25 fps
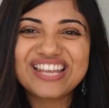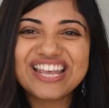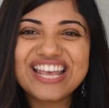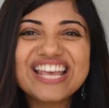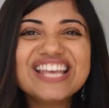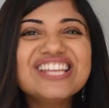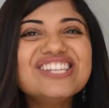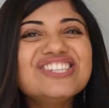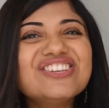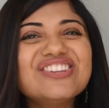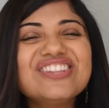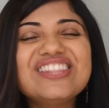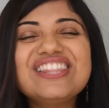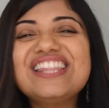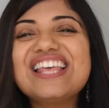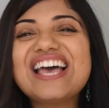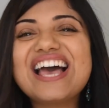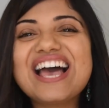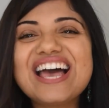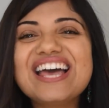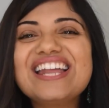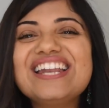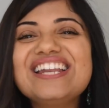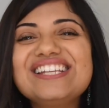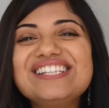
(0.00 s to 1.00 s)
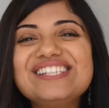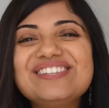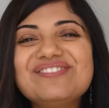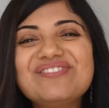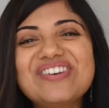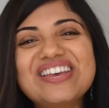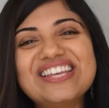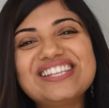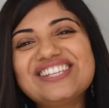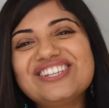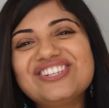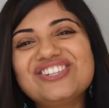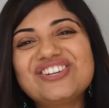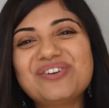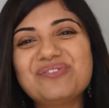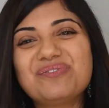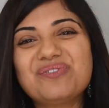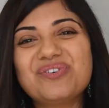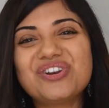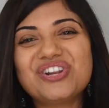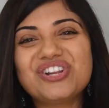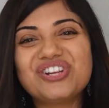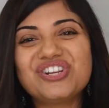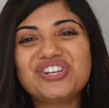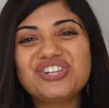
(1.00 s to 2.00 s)
So that is the message I
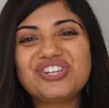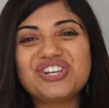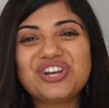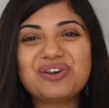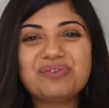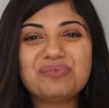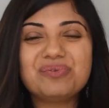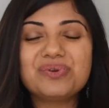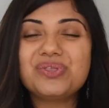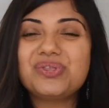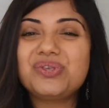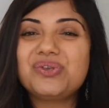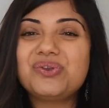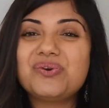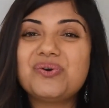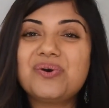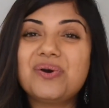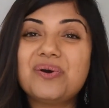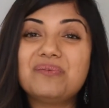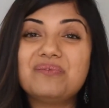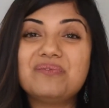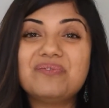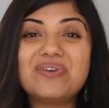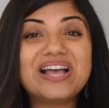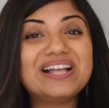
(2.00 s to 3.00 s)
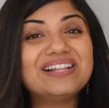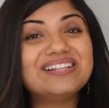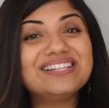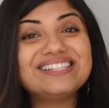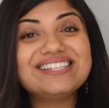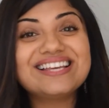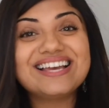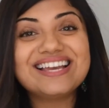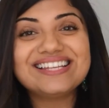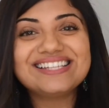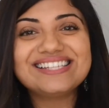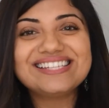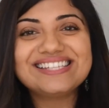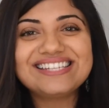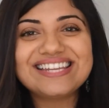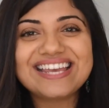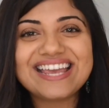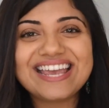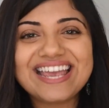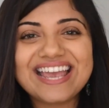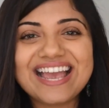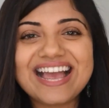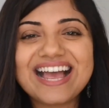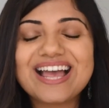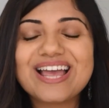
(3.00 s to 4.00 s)
wanted to share with you on Valentine's
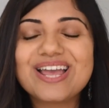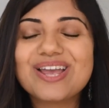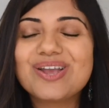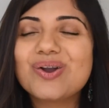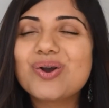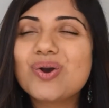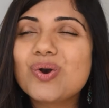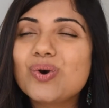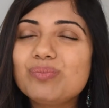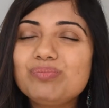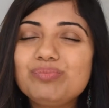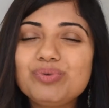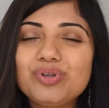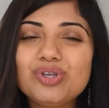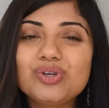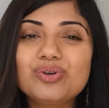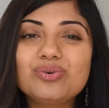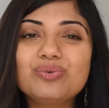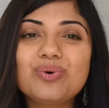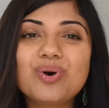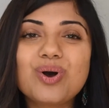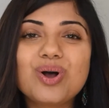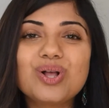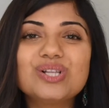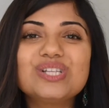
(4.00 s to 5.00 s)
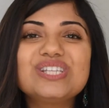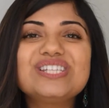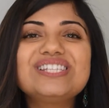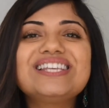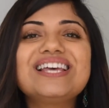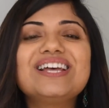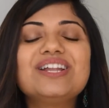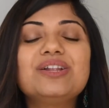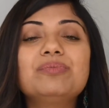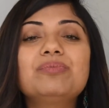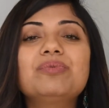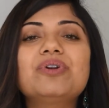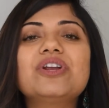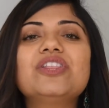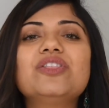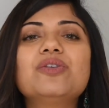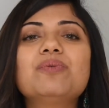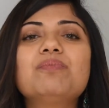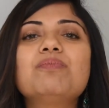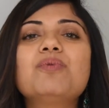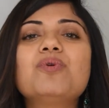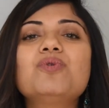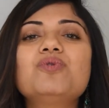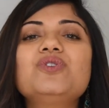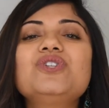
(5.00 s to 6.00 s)
Day. I hope you all celebrate the
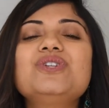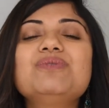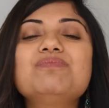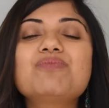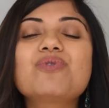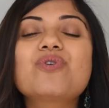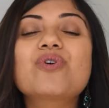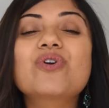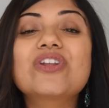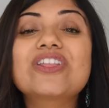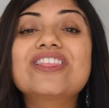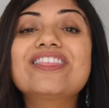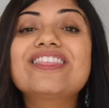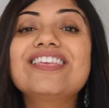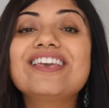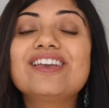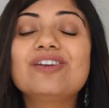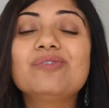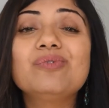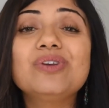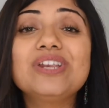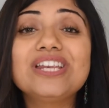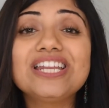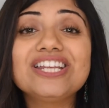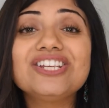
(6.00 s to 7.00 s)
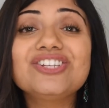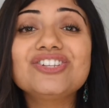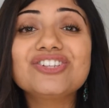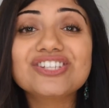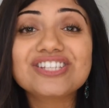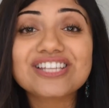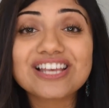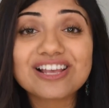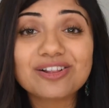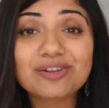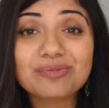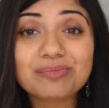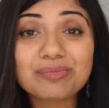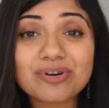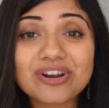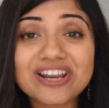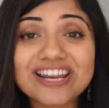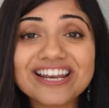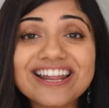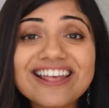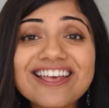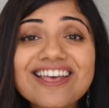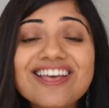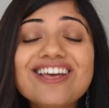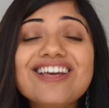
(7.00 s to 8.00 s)
most important thing we need to
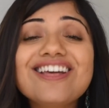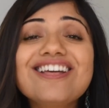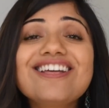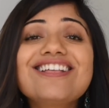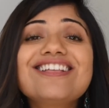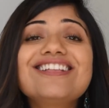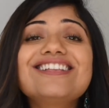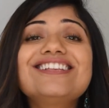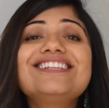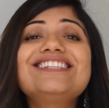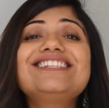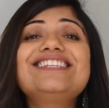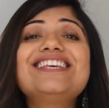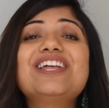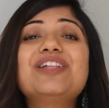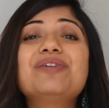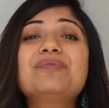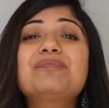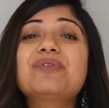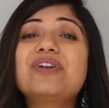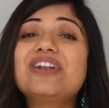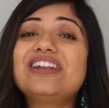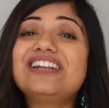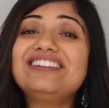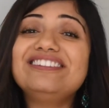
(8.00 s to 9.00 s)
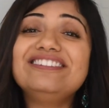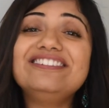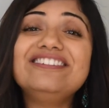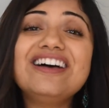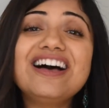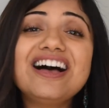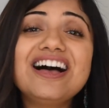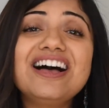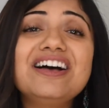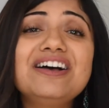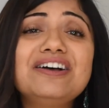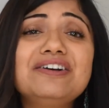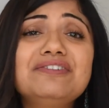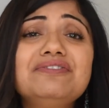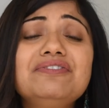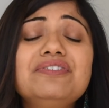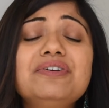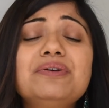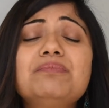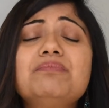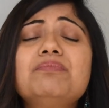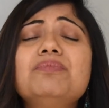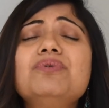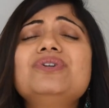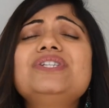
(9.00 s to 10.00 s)
celebrate. Celebrate love,
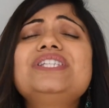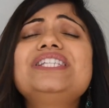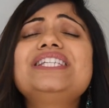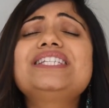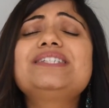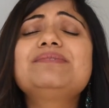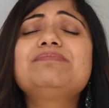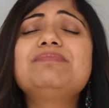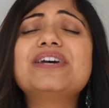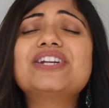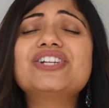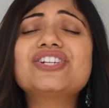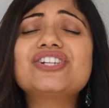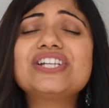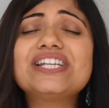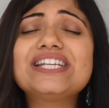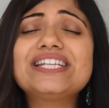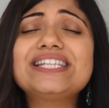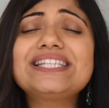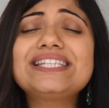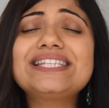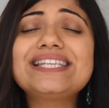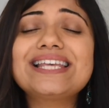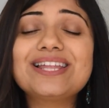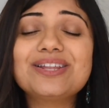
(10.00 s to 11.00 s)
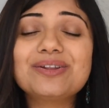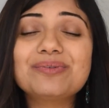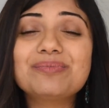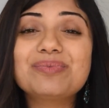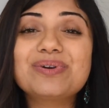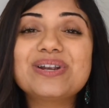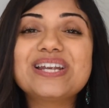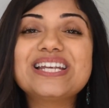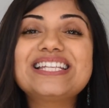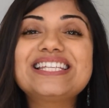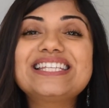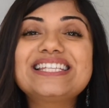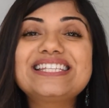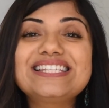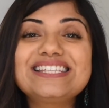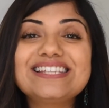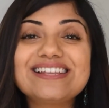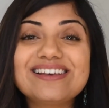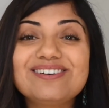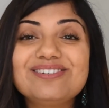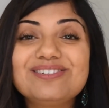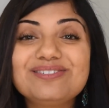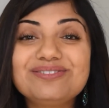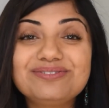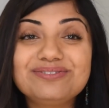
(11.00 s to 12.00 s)
most especially celebrate
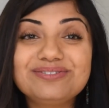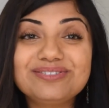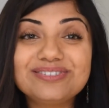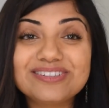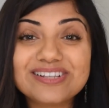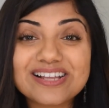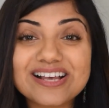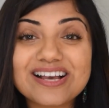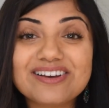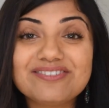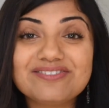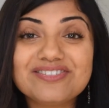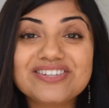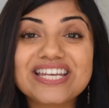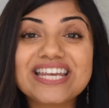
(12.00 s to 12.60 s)
self-love.